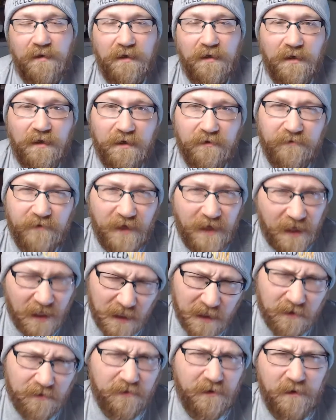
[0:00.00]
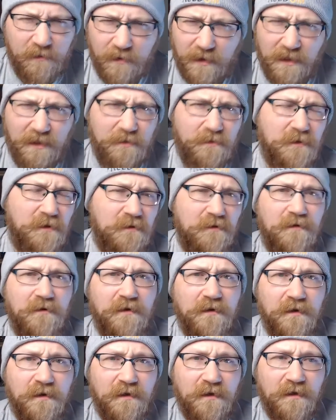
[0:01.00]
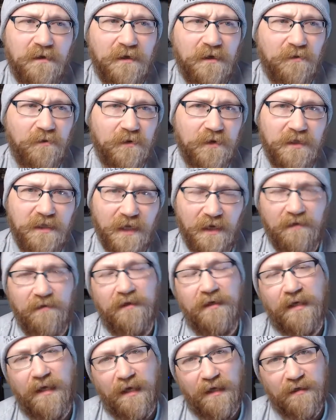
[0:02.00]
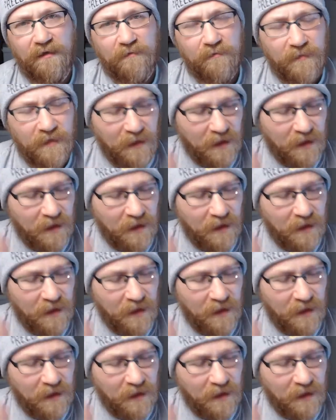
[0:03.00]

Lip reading: of angry people that were yelling at him.